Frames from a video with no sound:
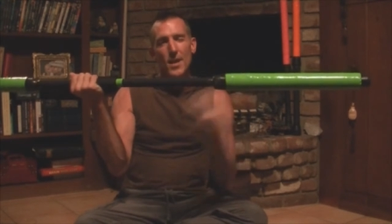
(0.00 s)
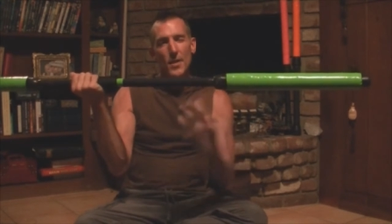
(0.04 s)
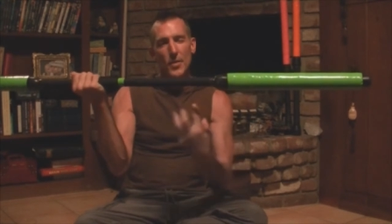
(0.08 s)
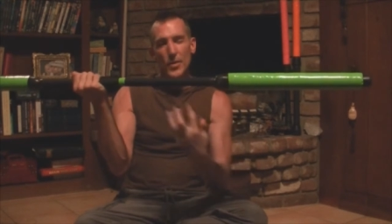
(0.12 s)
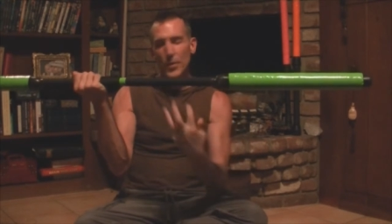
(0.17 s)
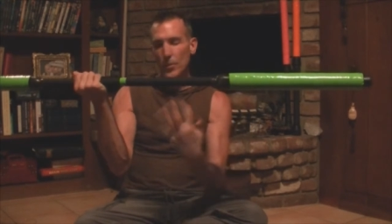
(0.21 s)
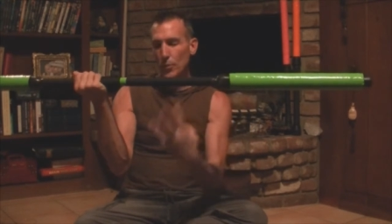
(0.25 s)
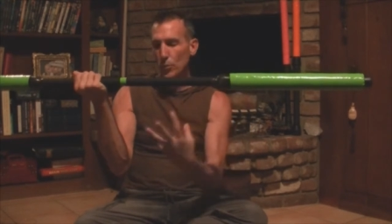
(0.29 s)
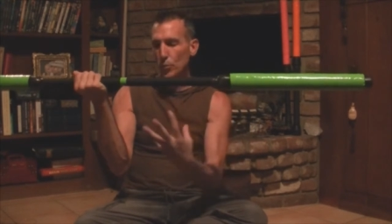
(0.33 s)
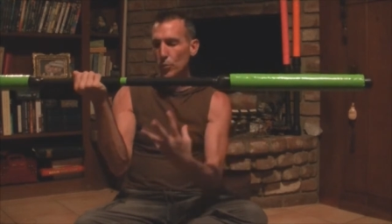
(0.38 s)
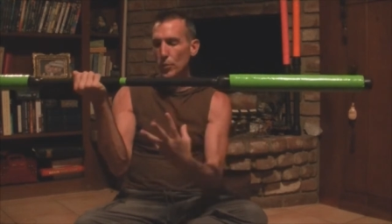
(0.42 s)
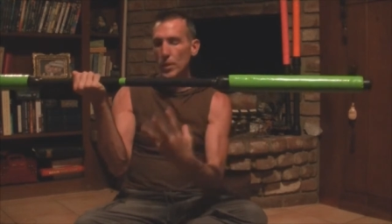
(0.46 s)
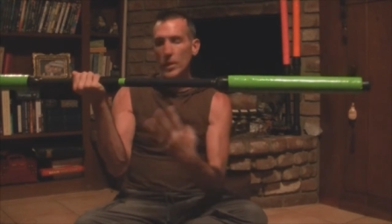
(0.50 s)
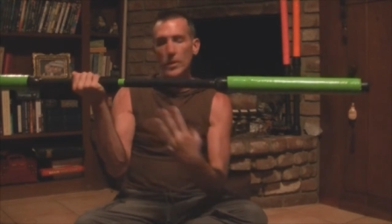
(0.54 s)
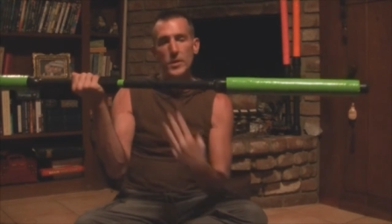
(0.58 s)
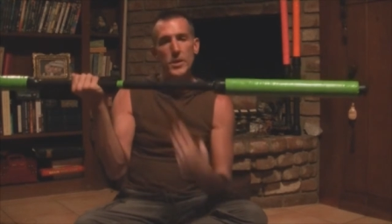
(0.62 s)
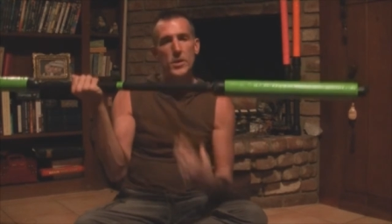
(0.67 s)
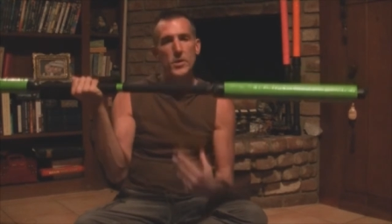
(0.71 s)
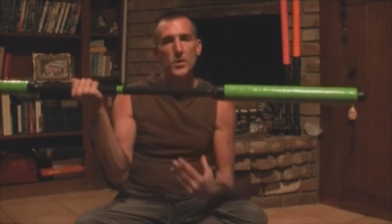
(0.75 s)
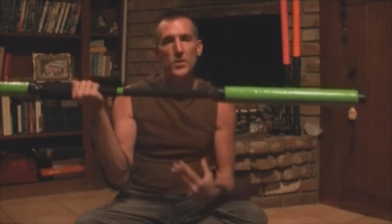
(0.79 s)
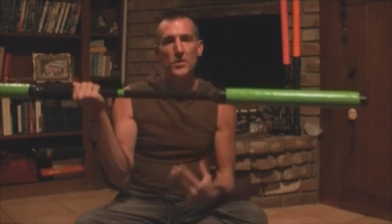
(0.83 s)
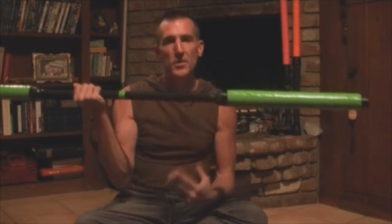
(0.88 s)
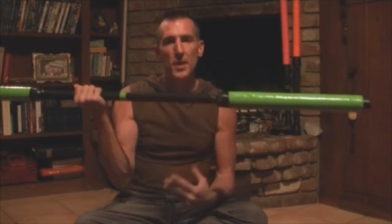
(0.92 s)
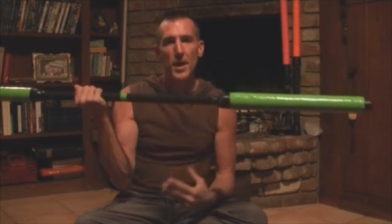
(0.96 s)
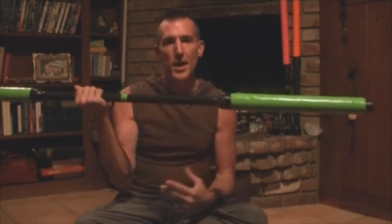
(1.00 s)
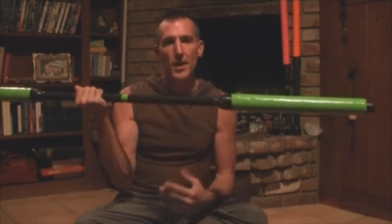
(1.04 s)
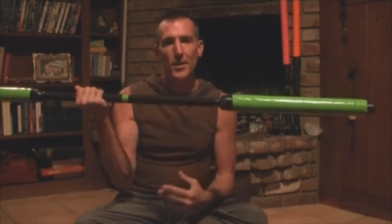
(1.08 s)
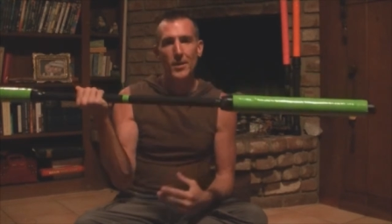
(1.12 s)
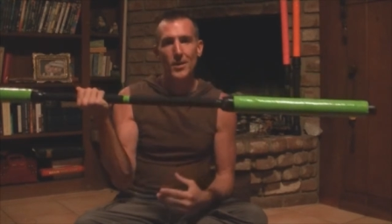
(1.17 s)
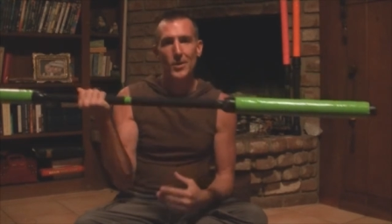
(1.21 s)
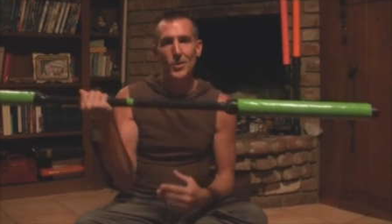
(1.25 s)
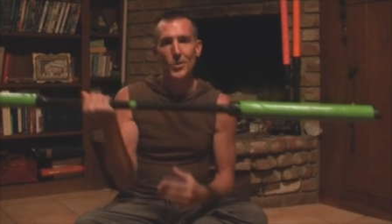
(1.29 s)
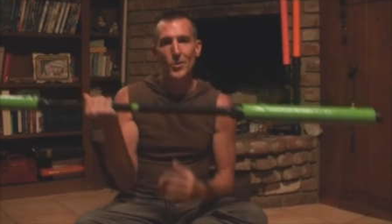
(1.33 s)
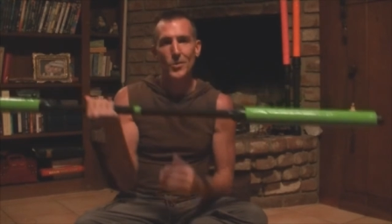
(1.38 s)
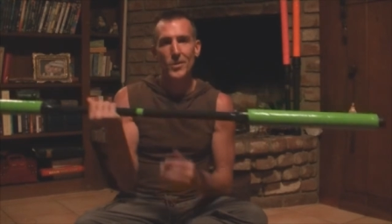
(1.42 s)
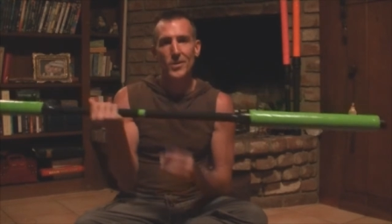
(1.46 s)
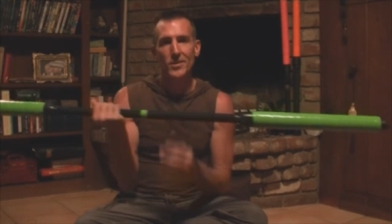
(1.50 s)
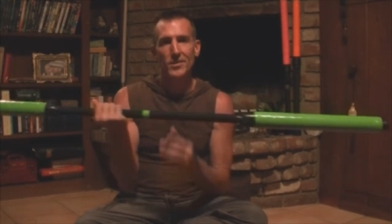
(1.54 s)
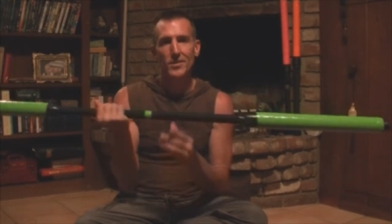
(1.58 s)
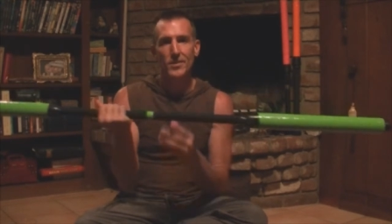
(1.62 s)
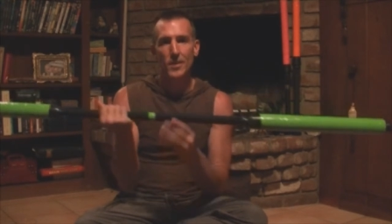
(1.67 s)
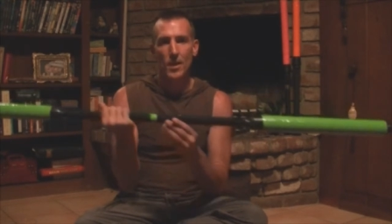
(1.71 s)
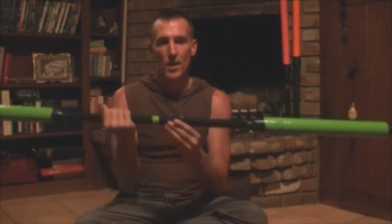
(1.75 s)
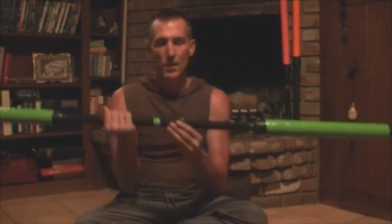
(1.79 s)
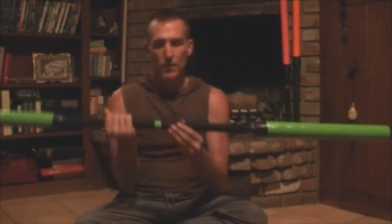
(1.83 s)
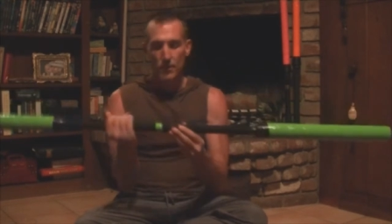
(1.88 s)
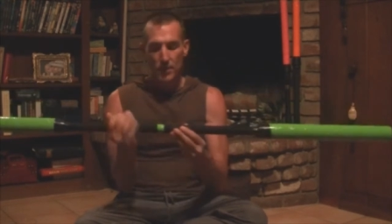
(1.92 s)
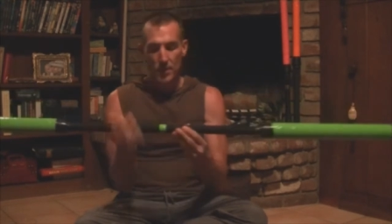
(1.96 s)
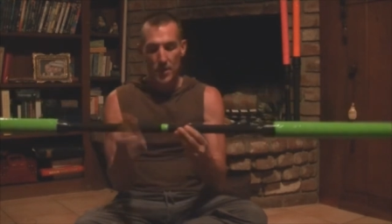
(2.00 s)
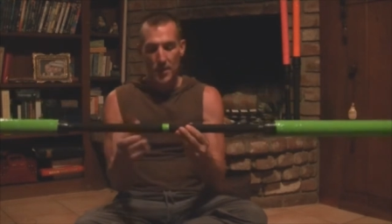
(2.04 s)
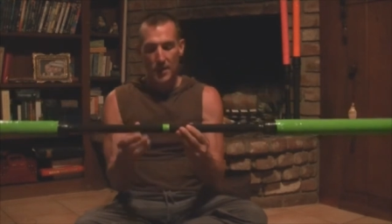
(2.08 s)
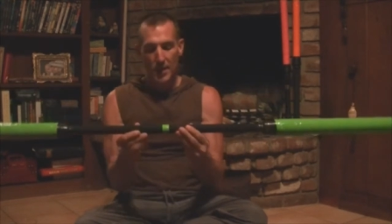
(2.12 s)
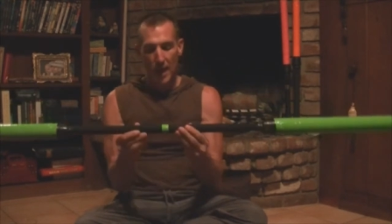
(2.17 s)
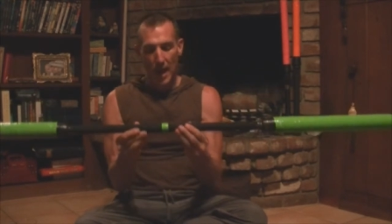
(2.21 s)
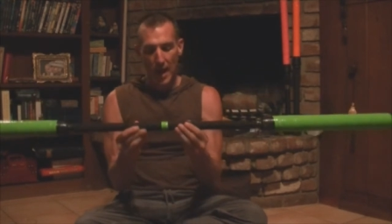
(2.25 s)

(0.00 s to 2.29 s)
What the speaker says: that really knows how to do this stuff.